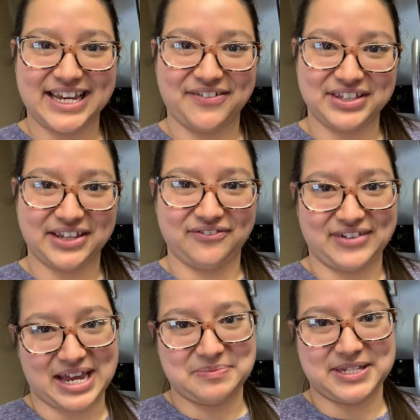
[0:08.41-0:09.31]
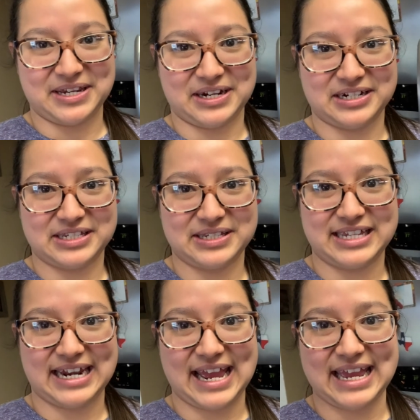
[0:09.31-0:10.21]
Everything Fabs here. So
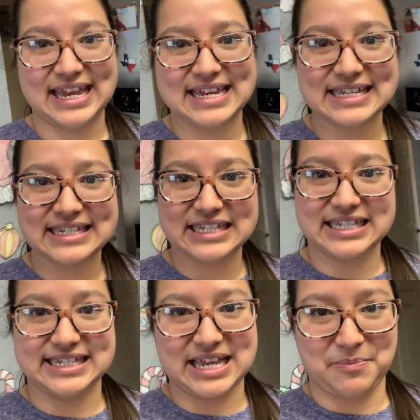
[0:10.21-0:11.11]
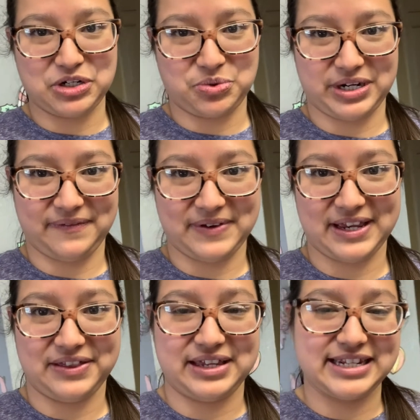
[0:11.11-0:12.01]
today is December
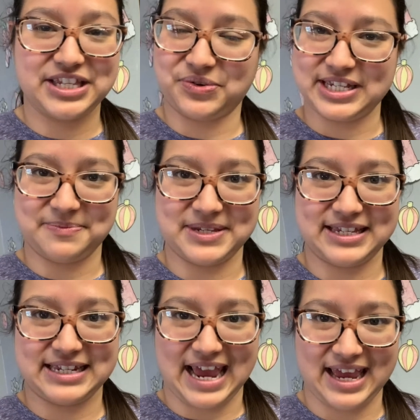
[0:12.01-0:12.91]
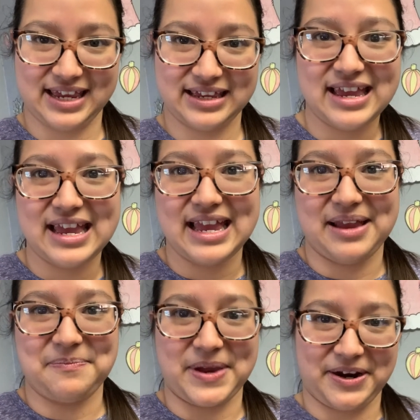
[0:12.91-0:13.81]
25th. It is Christmas Day.
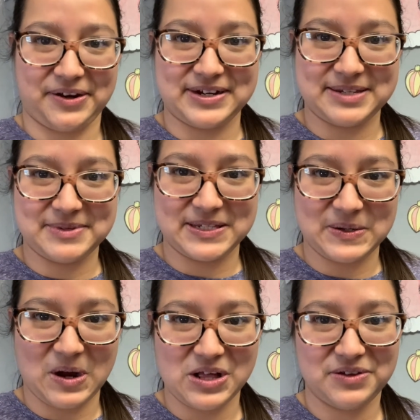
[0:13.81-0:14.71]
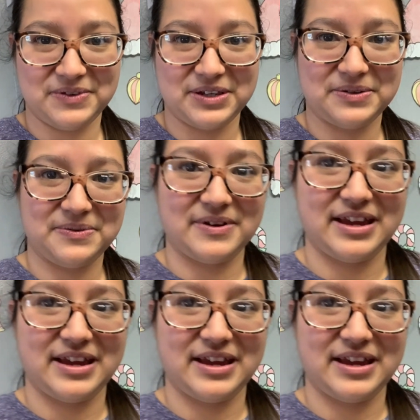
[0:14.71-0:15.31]
Merry Christmas to all of you.